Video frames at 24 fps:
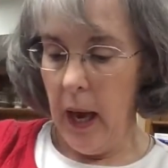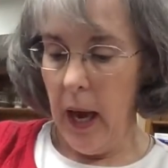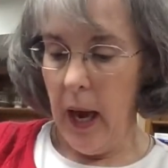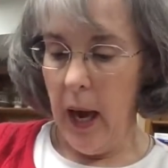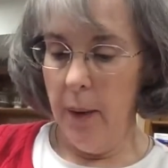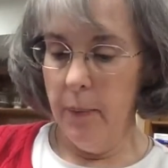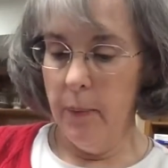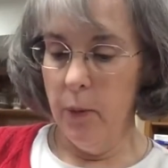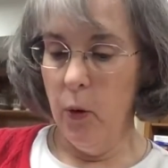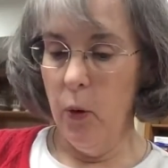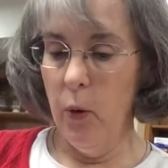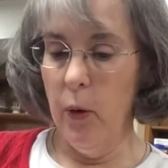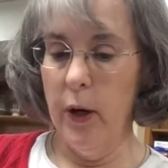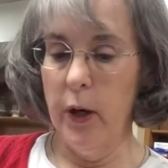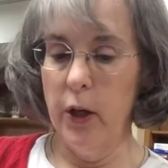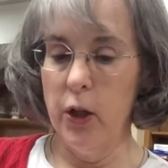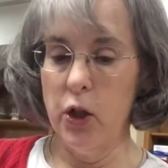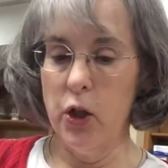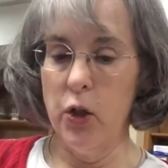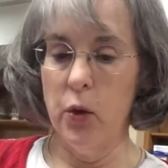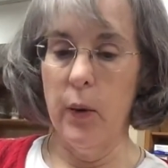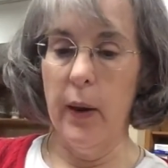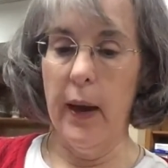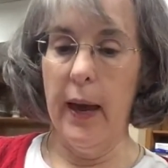I'm going
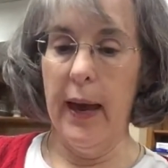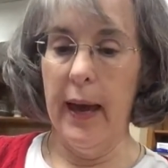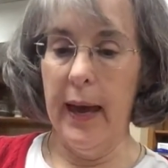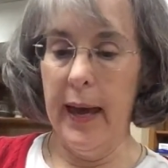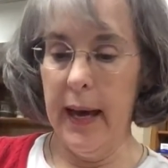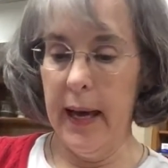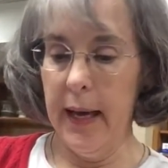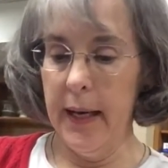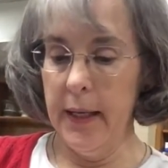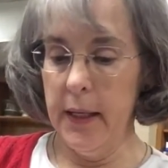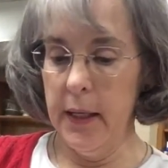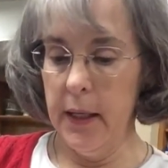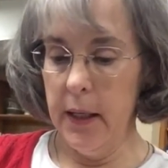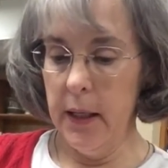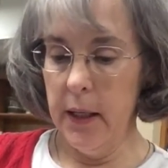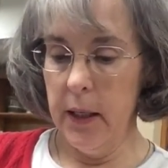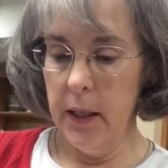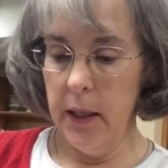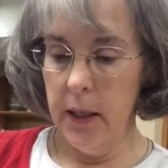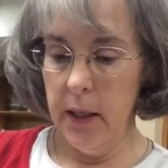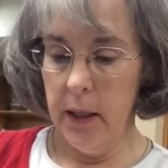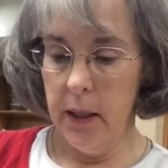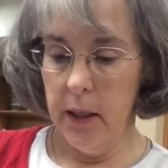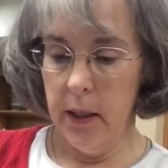to add
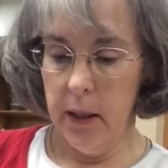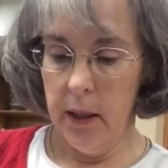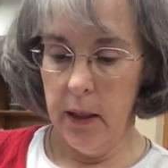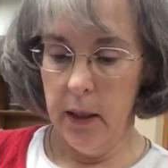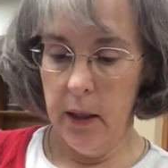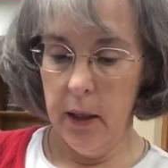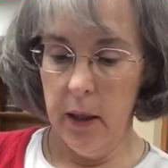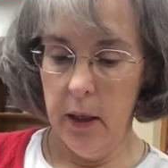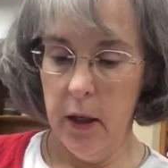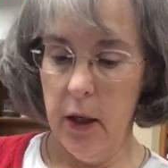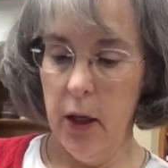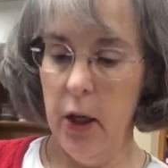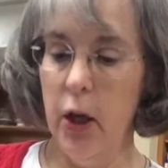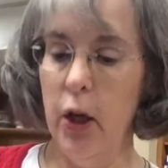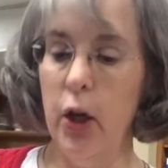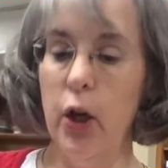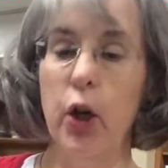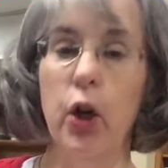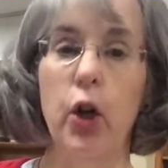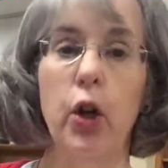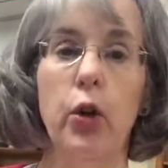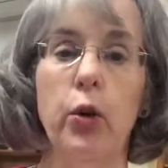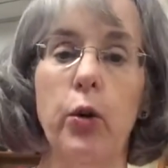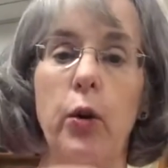
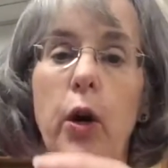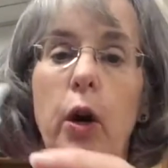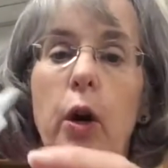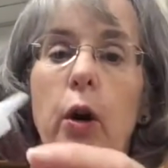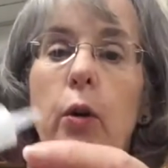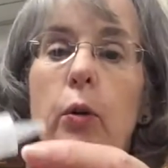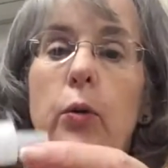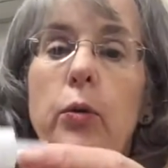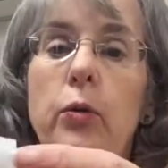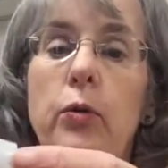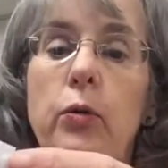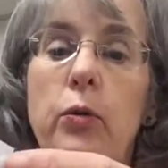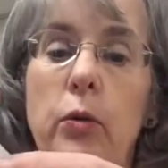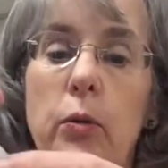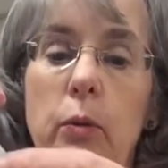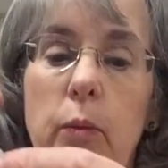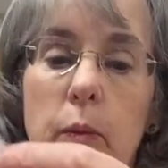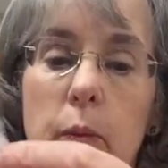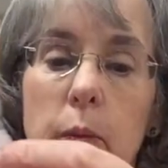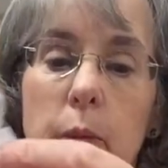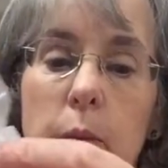glucose.